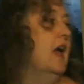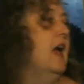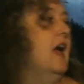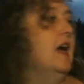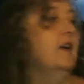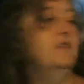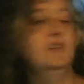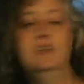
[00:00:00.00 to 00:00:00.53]

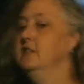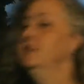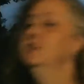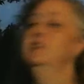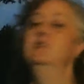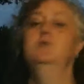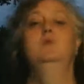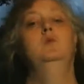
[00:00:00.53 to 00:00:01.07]
having
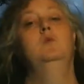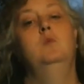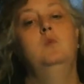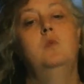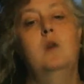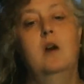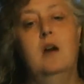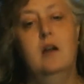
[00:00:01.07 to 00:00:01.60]
to
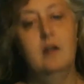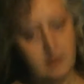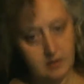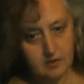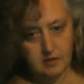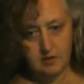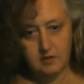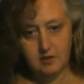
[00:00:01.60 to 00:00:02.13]

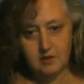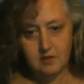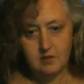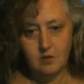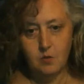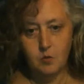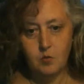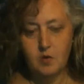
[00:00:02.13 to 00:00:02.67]

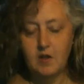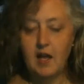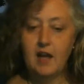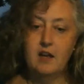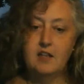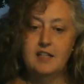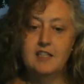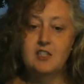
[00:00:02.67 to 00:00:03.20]
rely
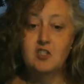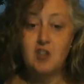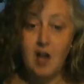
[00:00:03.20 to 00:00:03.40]
on each